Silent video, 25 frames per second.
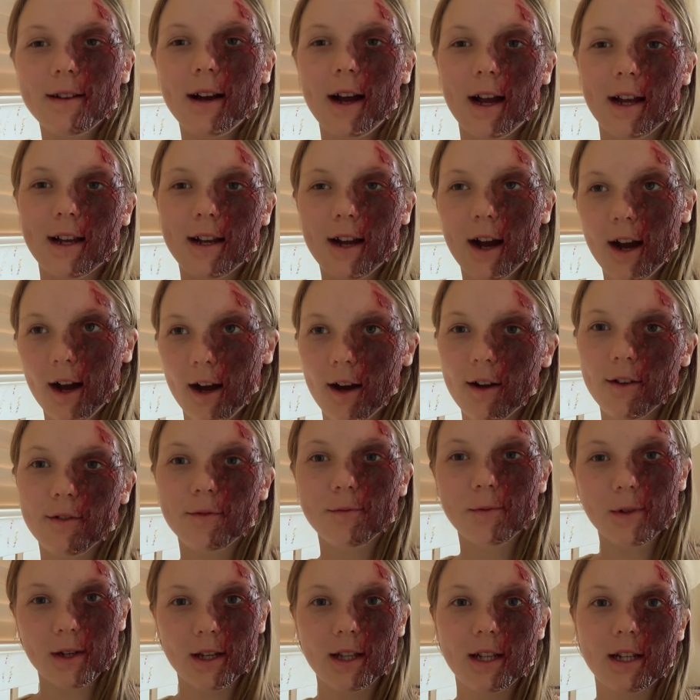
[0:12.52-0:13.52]
I can't
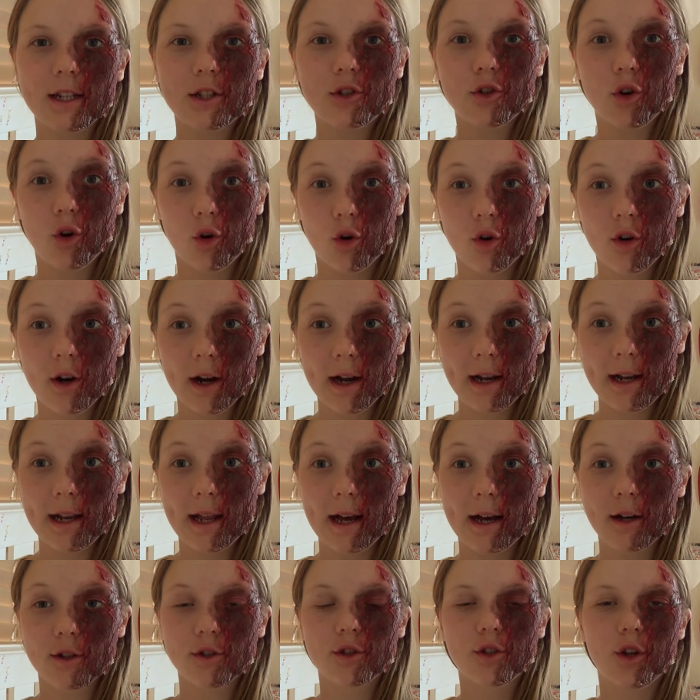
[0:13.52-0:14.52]
really talk right
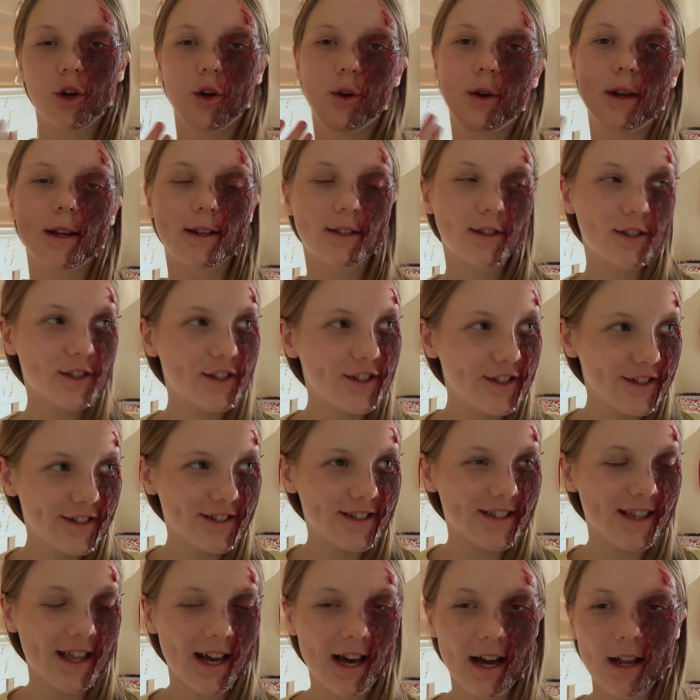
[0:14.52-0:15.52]
now, so
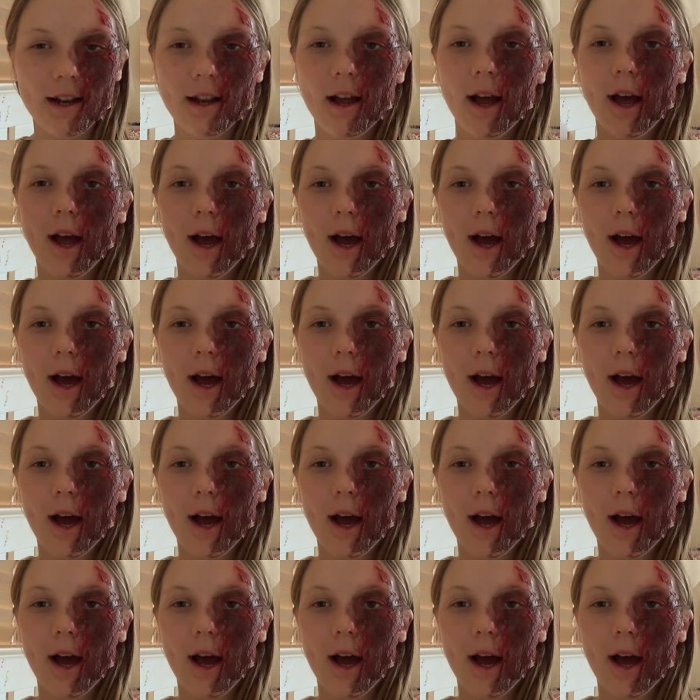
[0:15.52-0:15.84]
excuse that.